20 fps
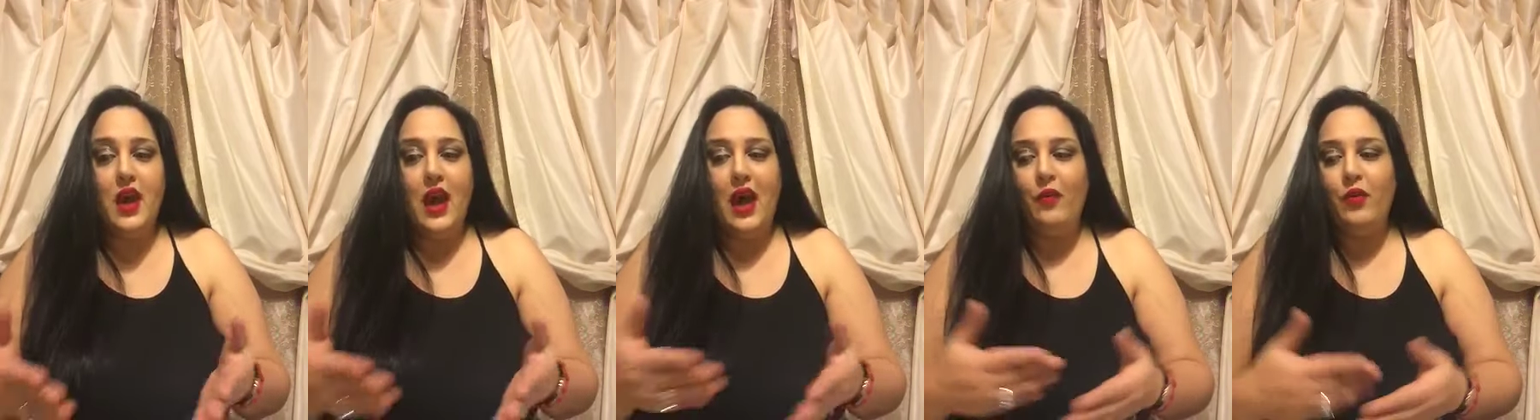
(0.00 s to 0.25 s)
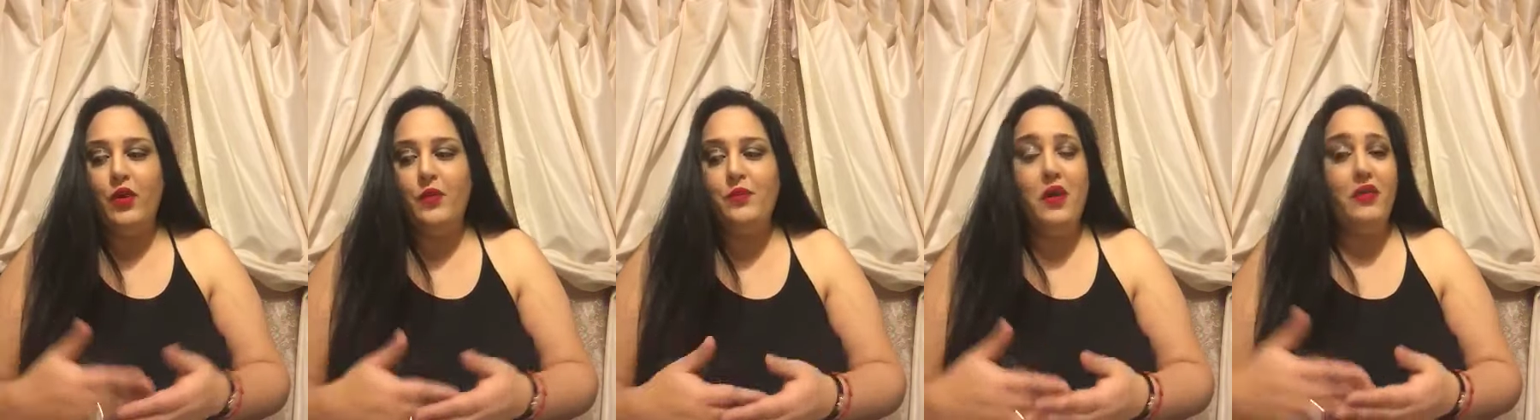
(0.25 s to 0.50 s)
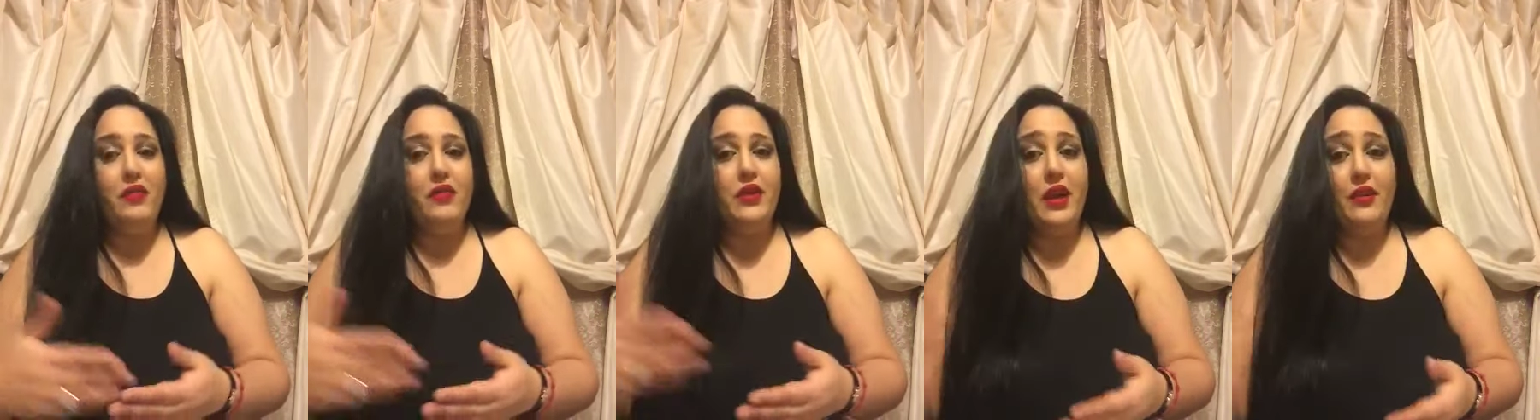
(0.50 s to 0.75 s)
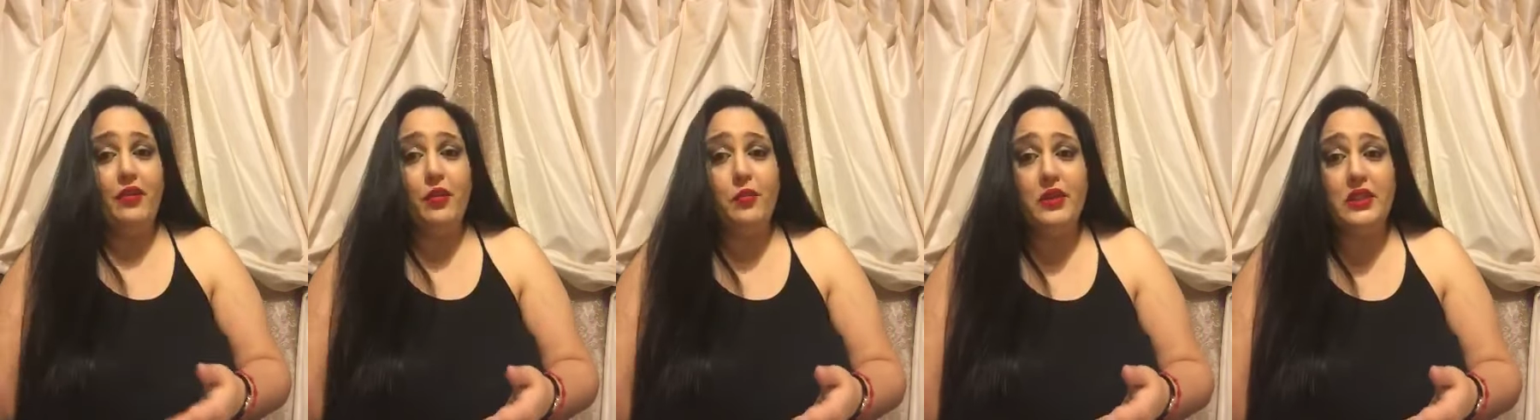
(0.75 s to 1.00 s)
I would
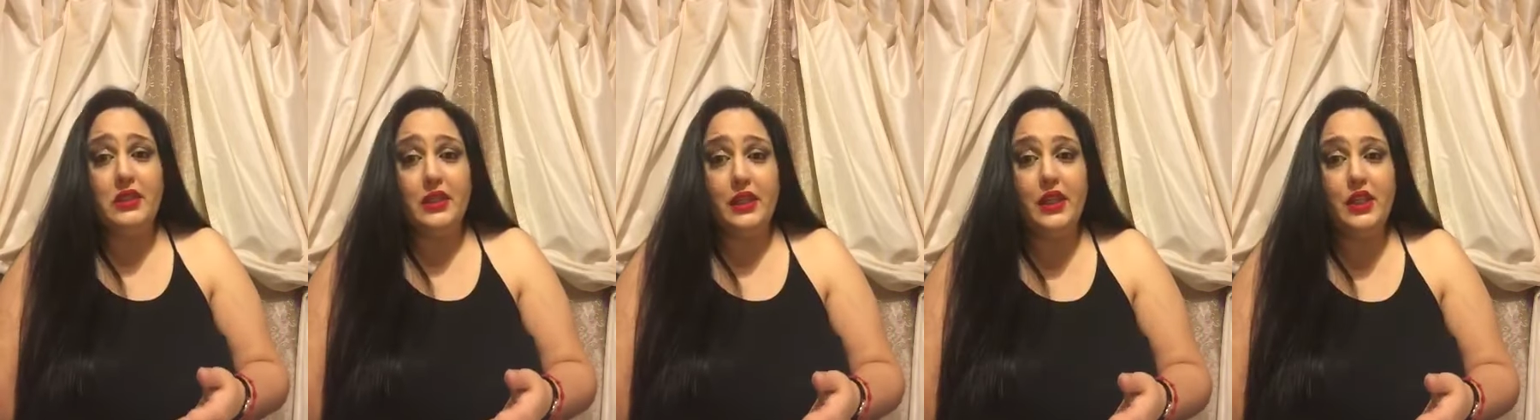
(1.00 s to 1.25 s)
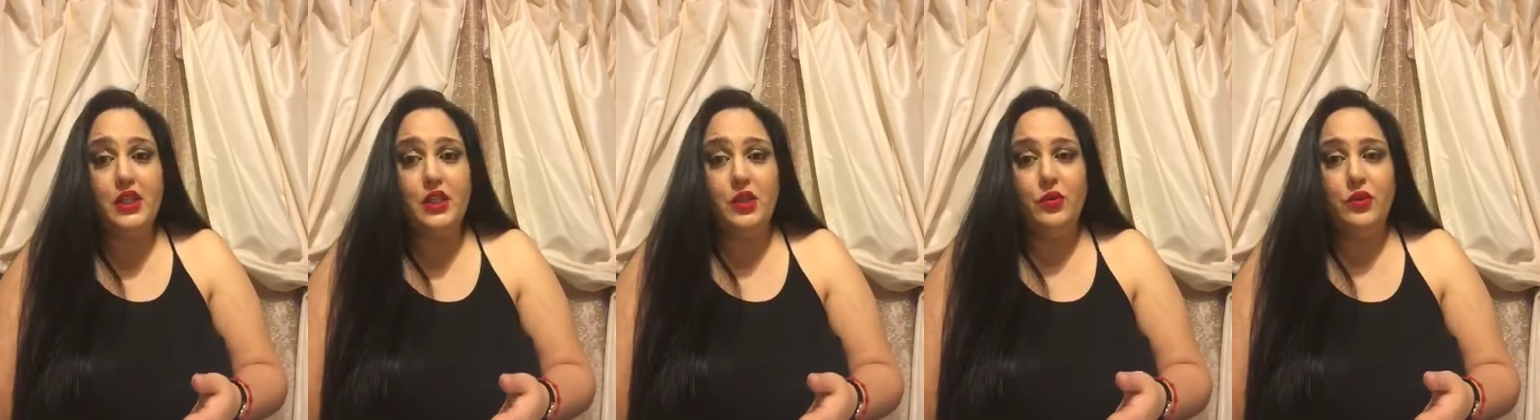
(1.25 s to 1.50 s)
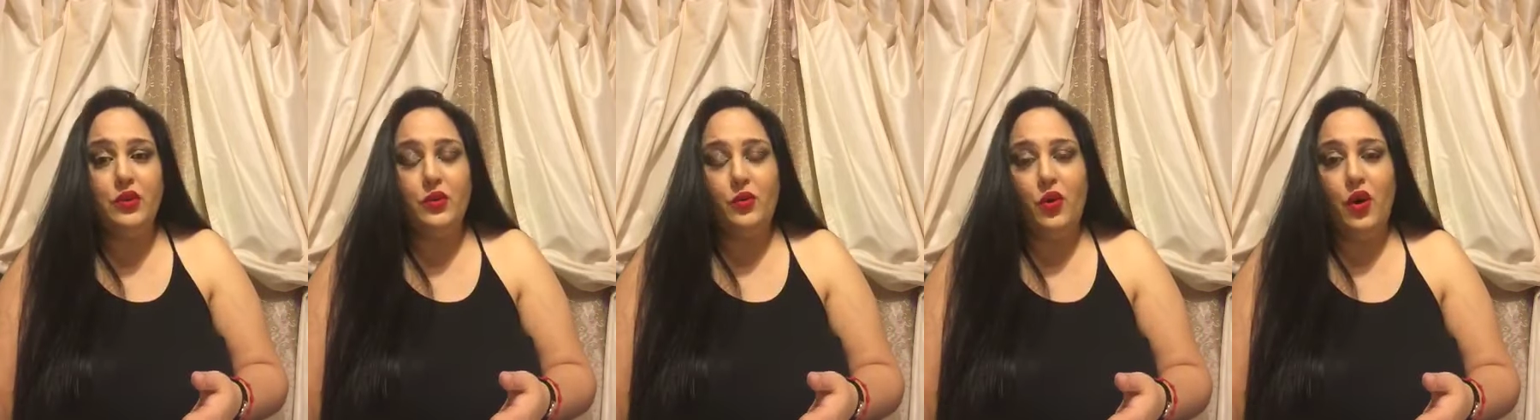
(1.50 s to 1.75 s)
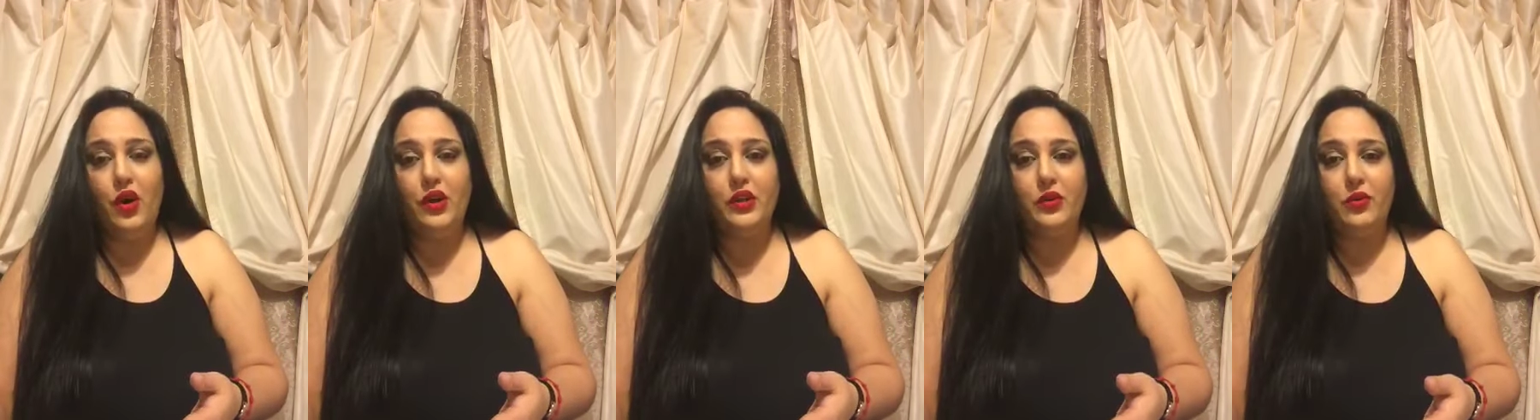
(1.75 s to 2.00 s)
never mislead you in the
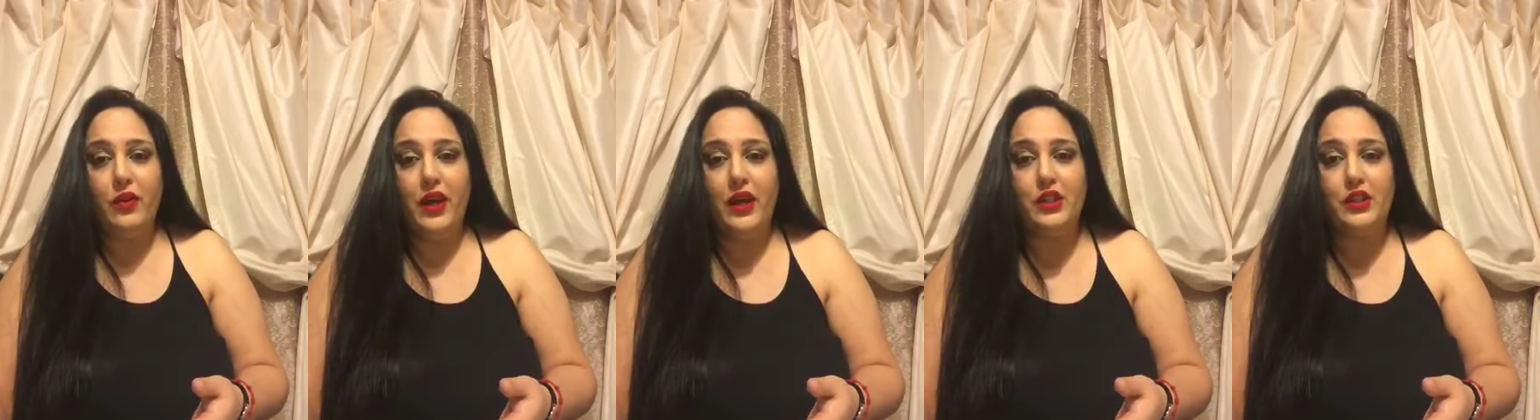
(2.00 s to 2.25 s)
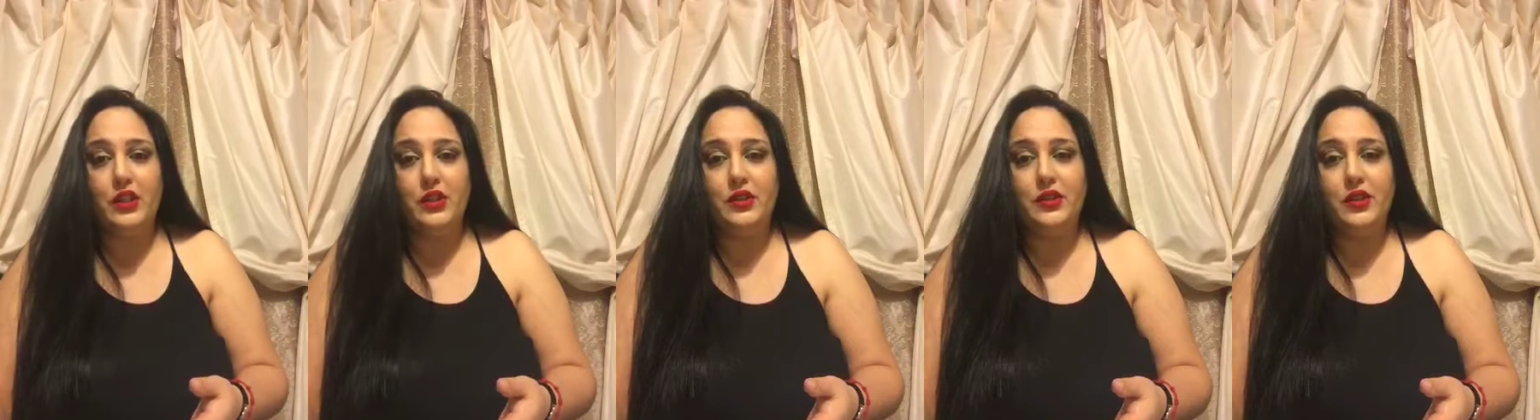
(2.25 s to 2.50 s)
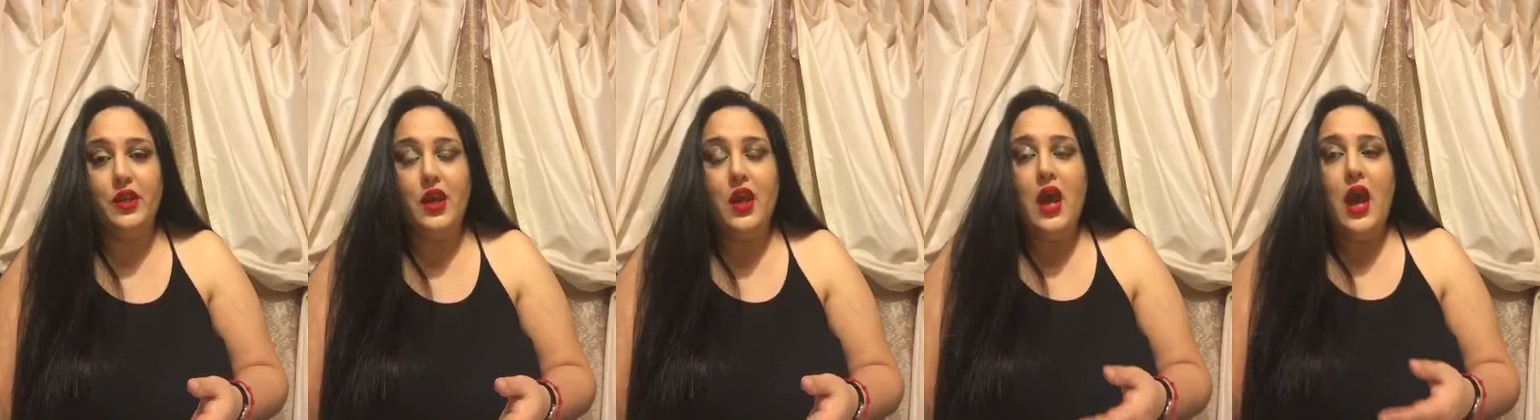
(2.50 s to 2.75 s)
wrong direction.